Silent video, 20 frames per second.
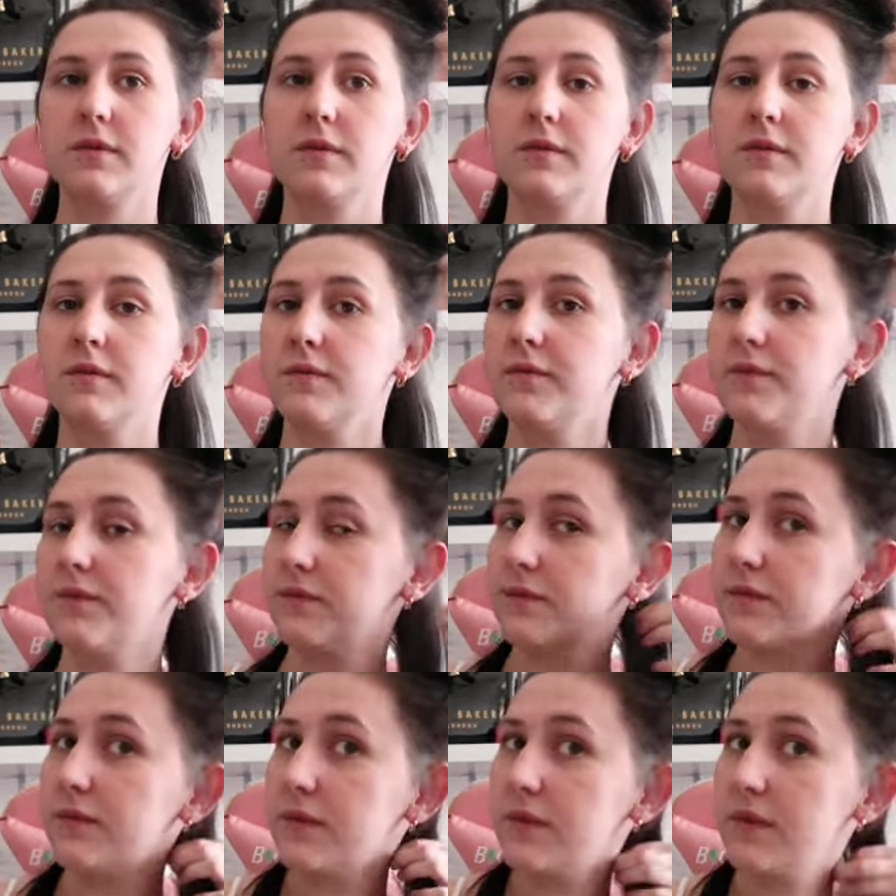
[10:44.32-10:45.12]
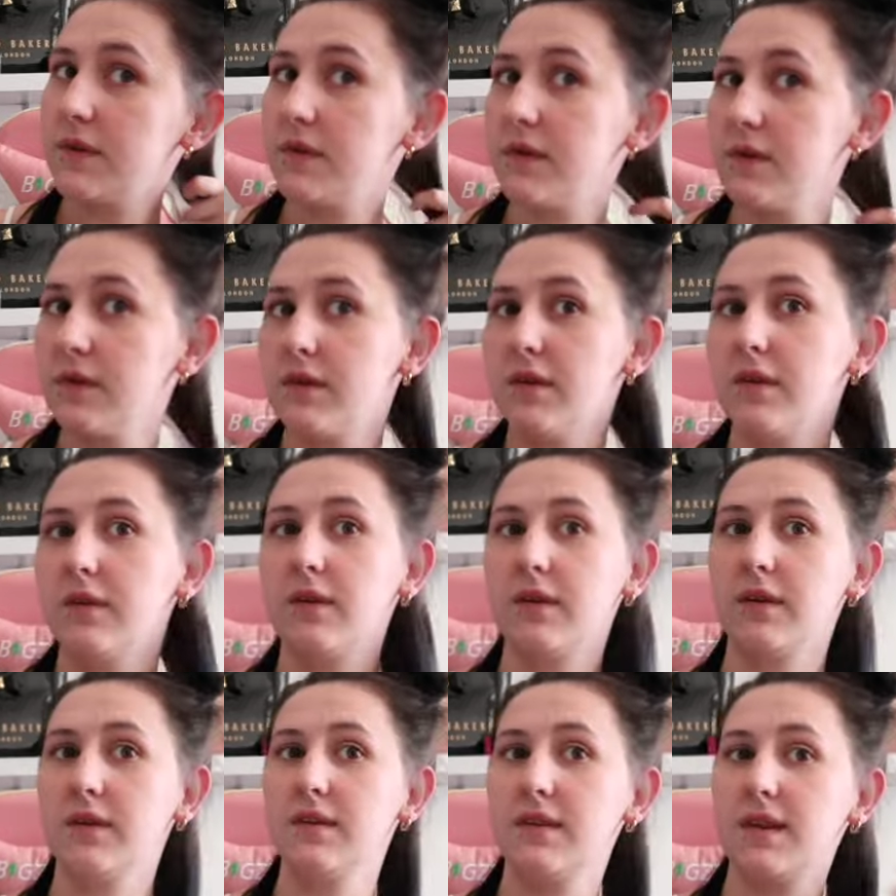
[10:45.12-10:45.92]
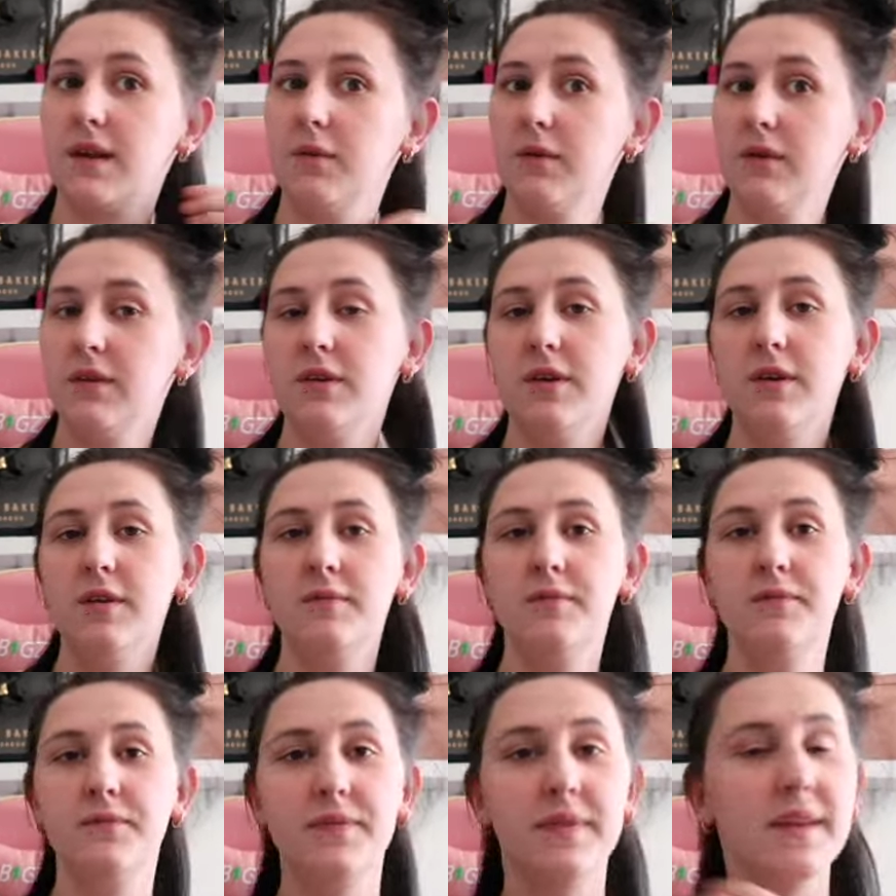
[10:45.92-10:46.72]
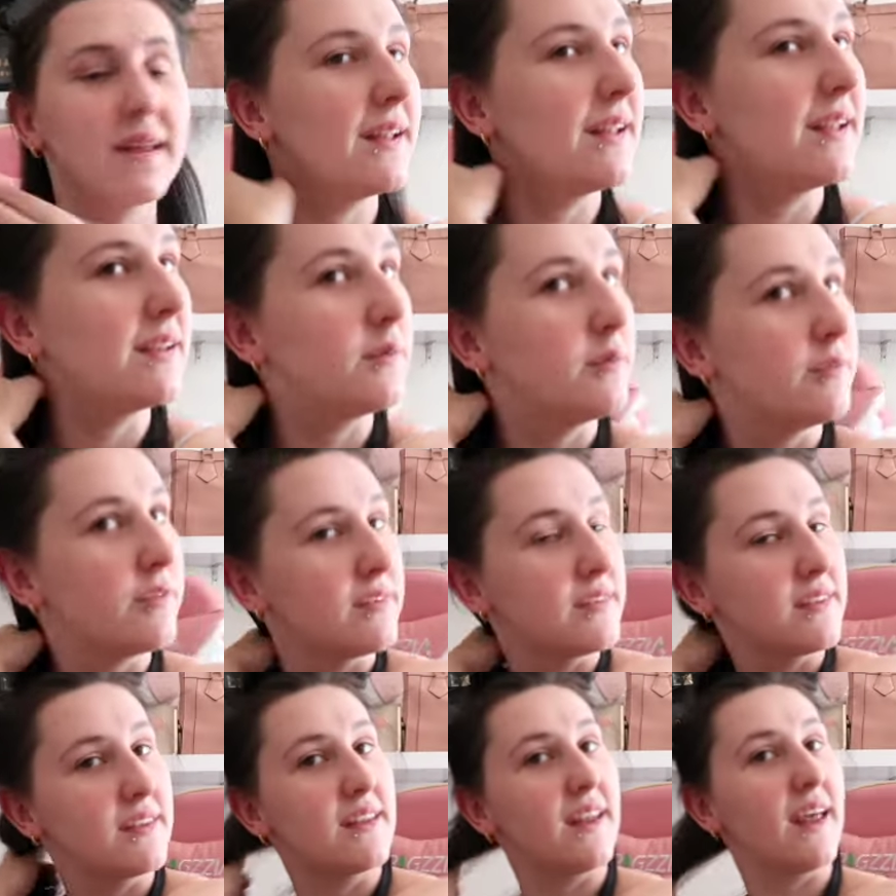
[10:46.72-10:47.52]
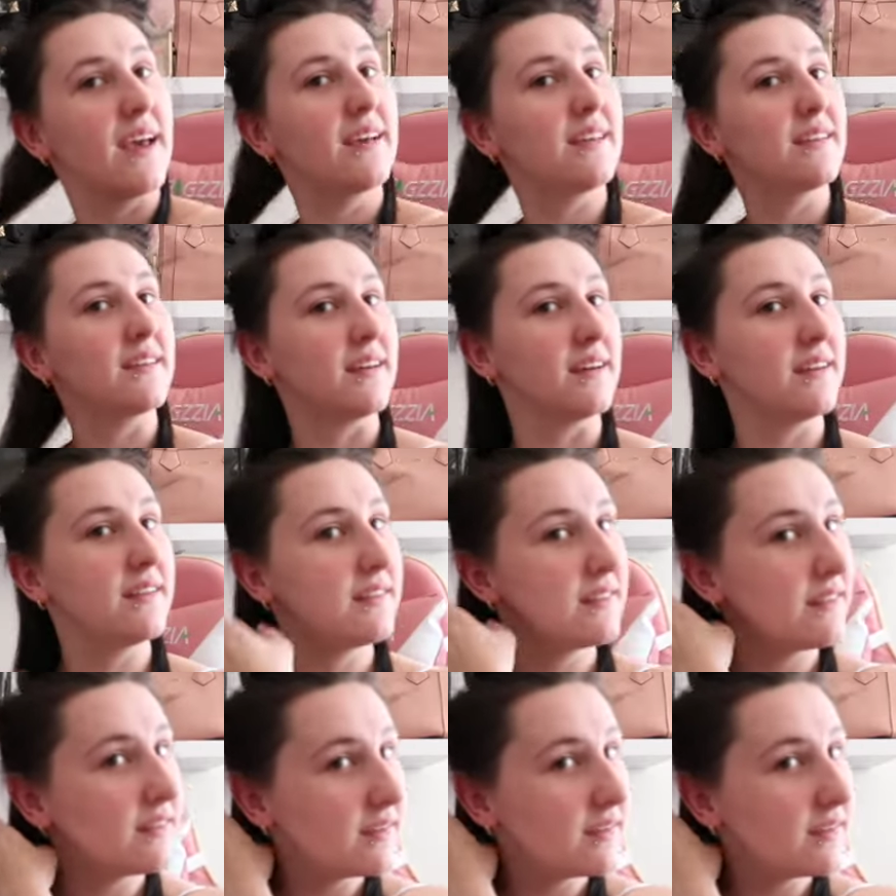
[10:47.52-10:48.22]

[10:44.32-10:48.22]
So there's that one done. Let's move on to the next side.